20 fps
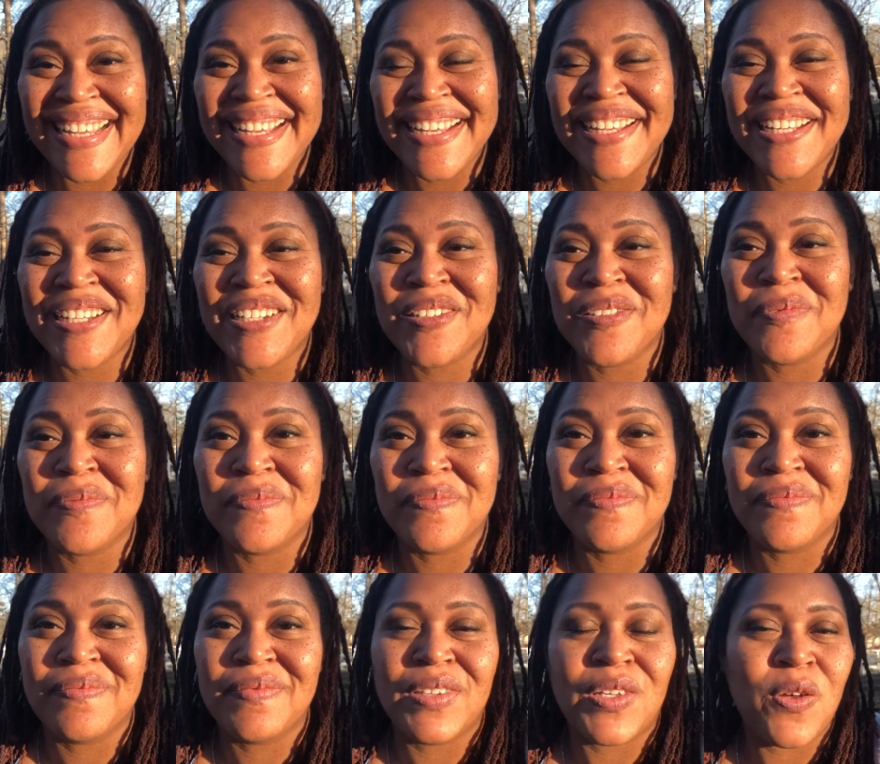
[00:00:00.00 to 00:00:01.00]

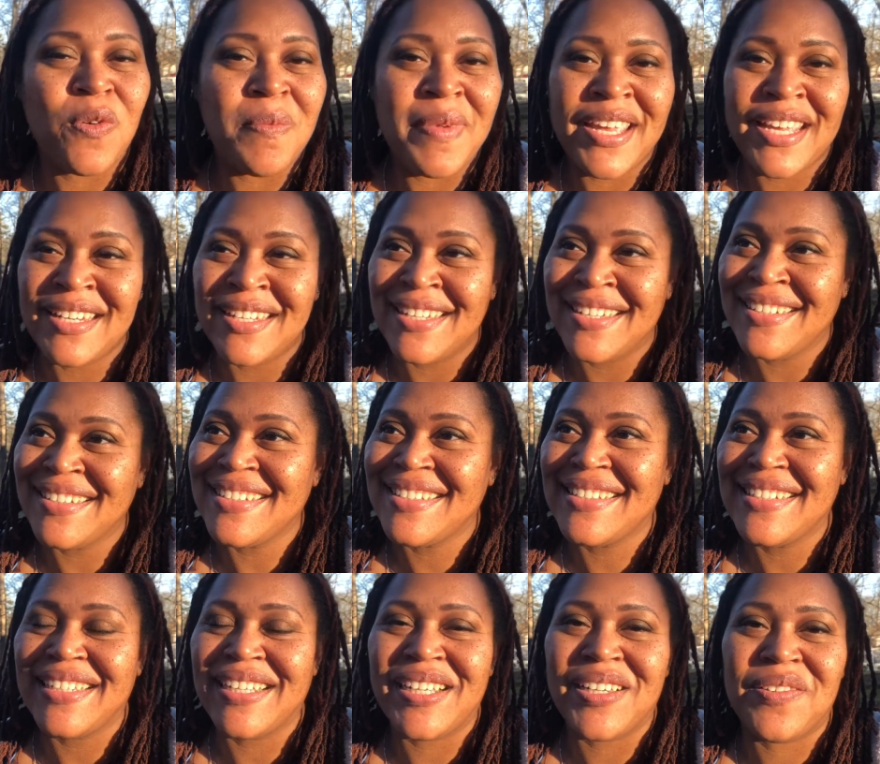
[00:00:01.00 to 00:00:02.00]
Low
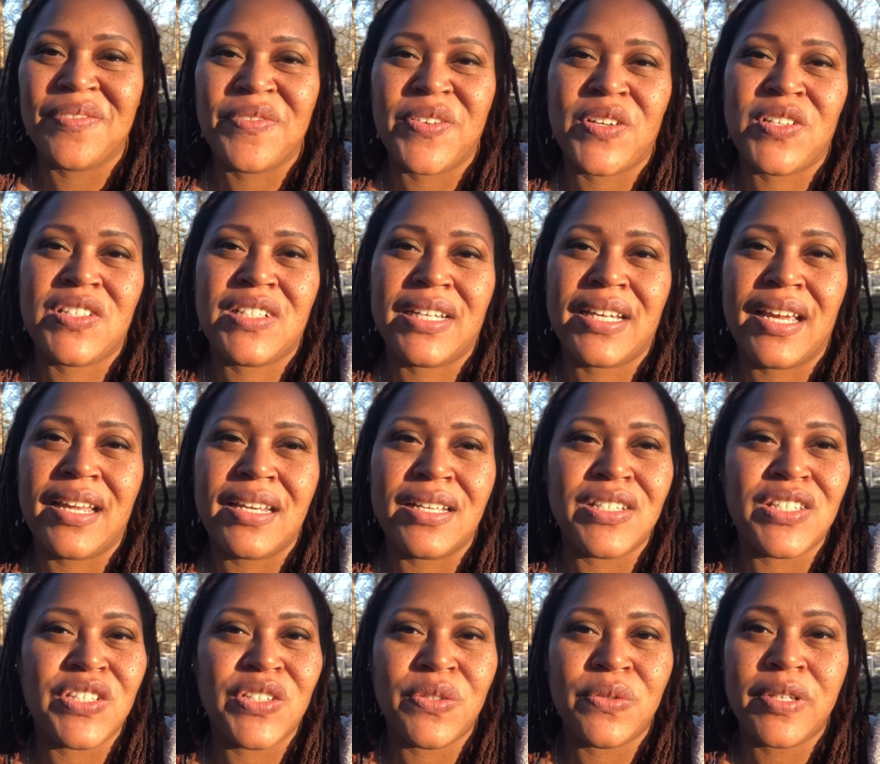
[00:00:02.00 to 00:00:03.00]
maintenance. First I got
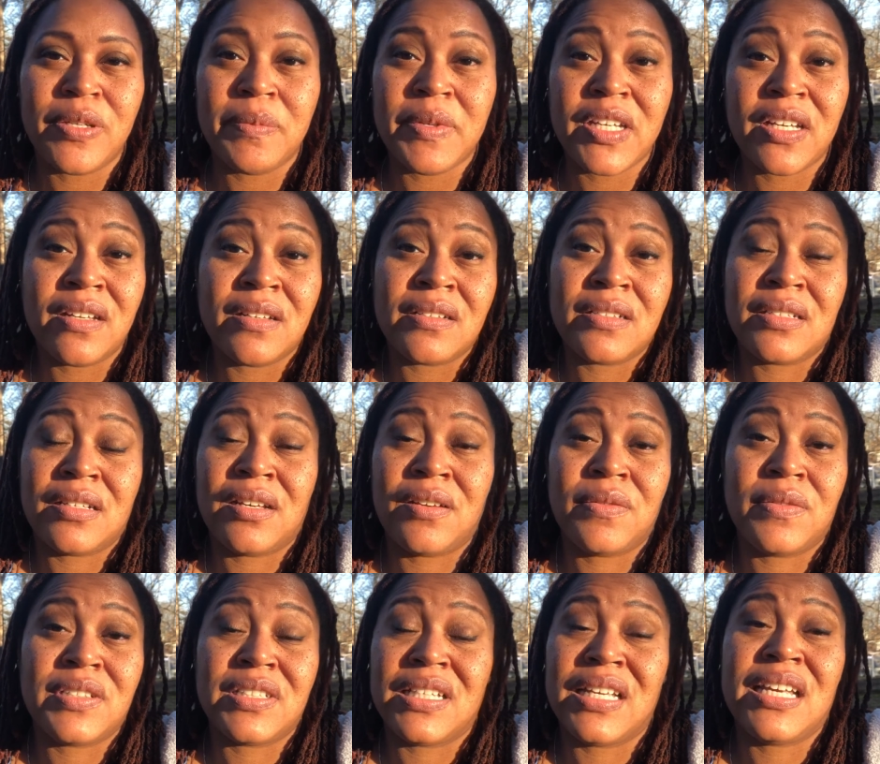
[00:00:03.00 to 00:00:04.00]
into it because I
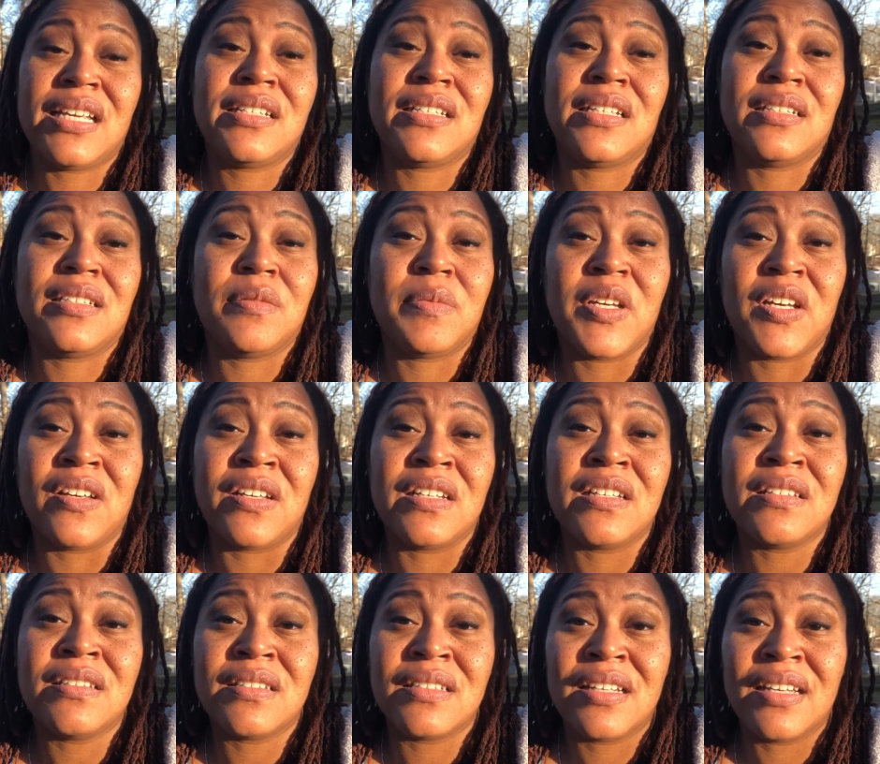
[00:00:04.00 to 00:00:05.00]
was lazy, to be
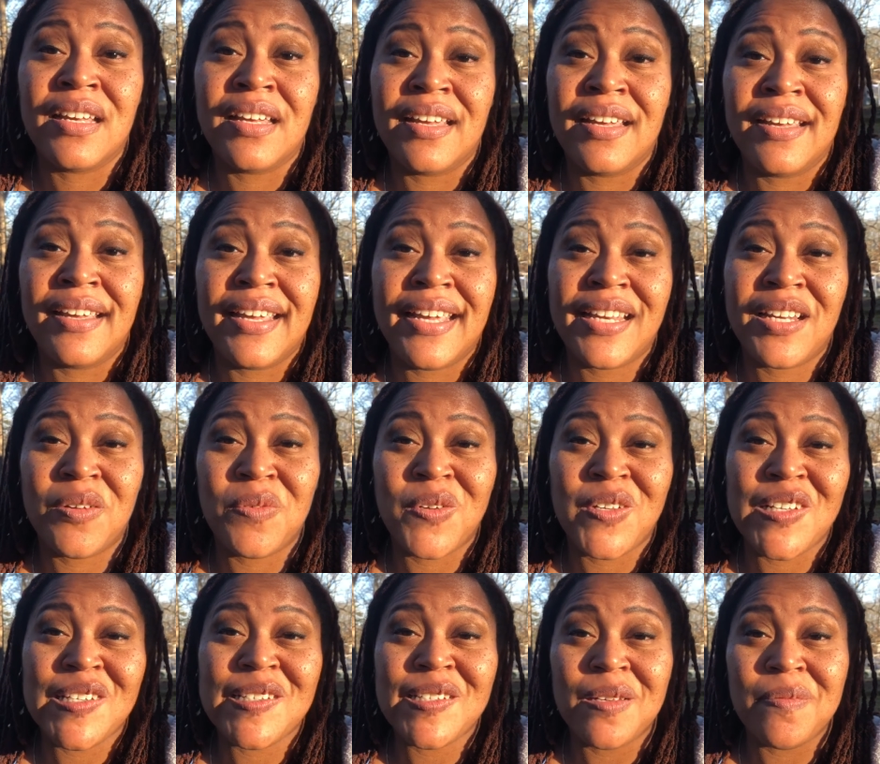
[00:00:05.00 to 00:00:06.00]
honest, and I
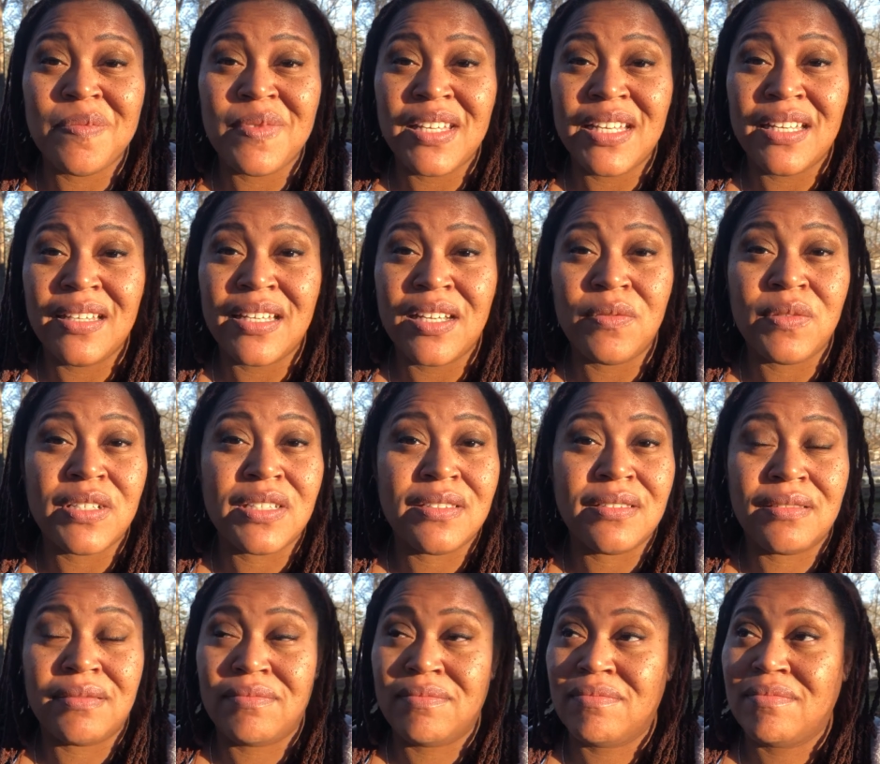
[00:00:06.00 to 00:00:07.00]
wanted something that
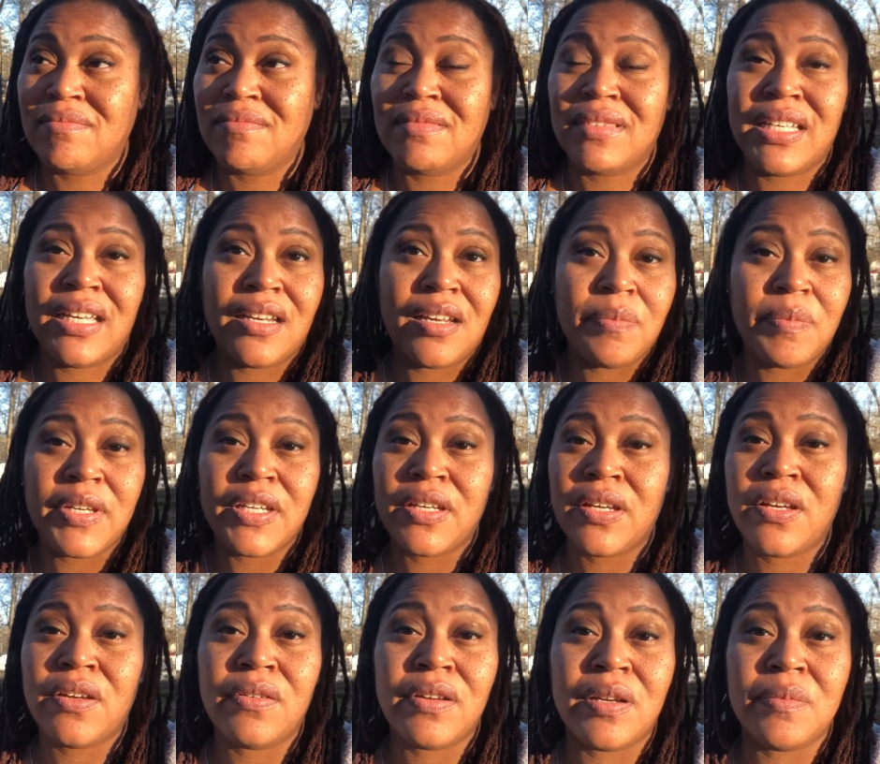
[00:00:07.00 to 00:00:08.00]
was get up and
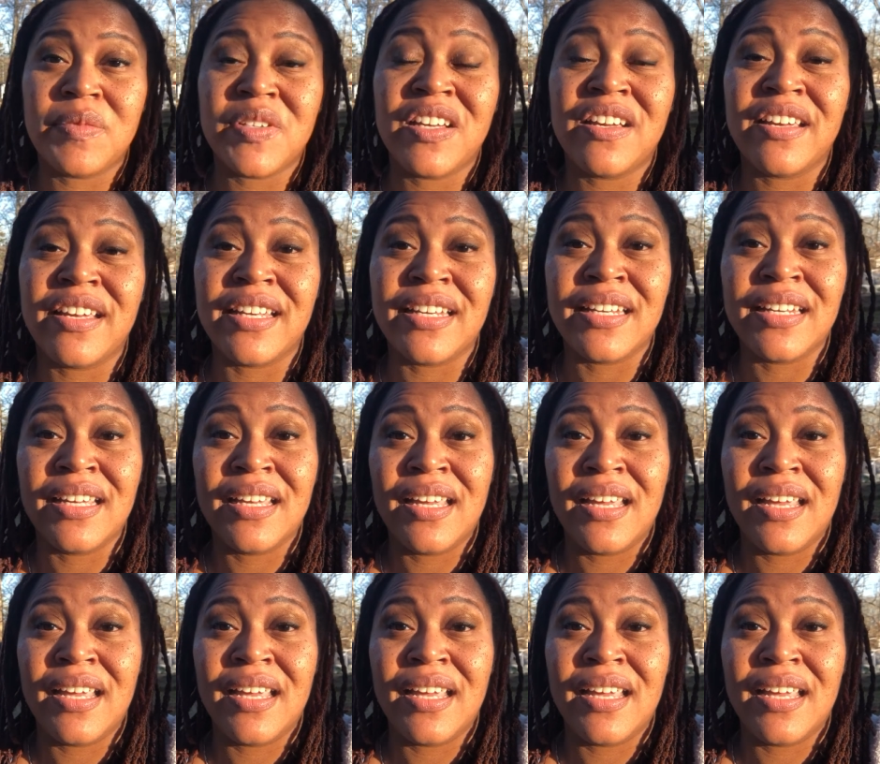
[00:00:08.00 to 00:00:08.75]
go and I'm done.